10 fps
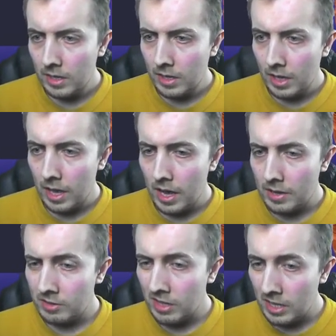Uh,
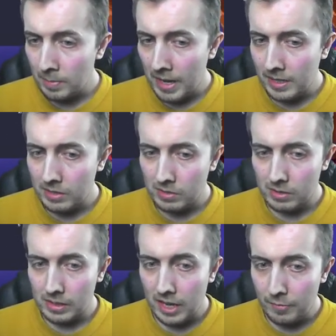centre backs,
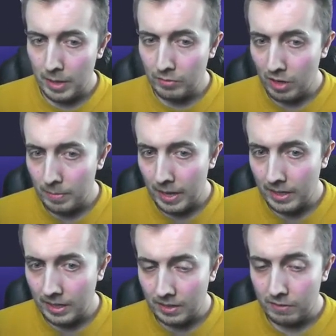left back, right
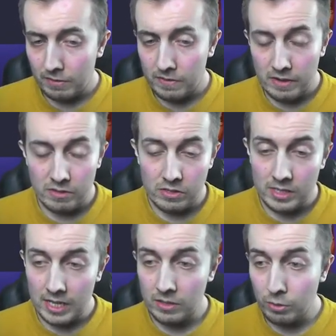back.
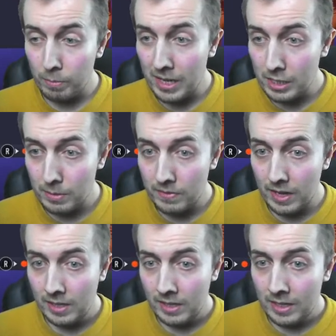510, it's not bad to be fair.
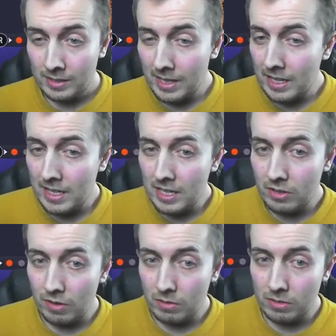It's 18 year
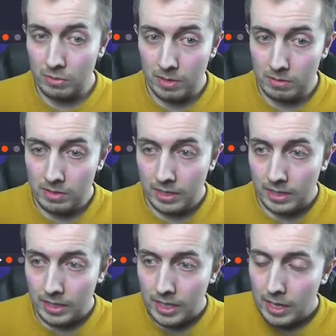old as well.
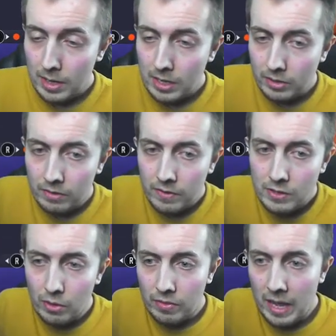He, he, I don't know if he's
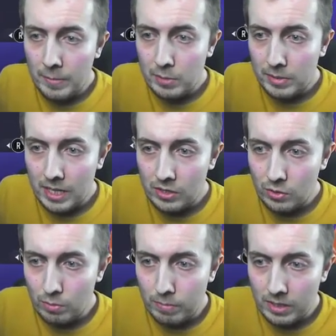got that much potential,
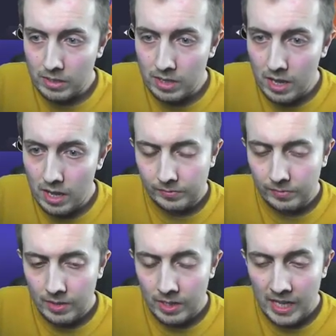but uh,
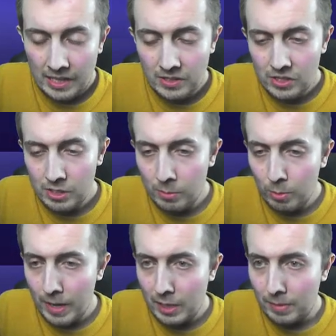yeah, so just some more
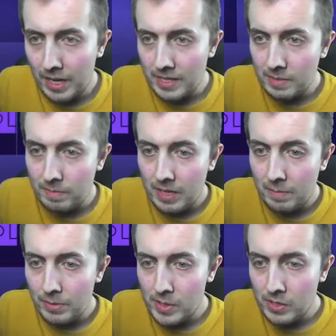backup players in, in
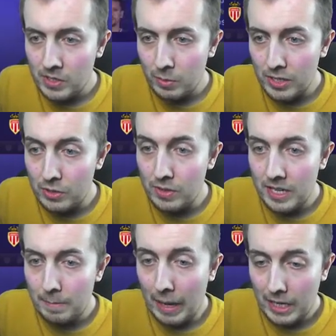positions that we do
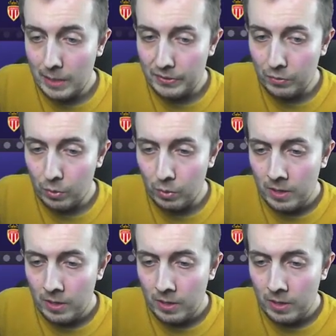need backups for.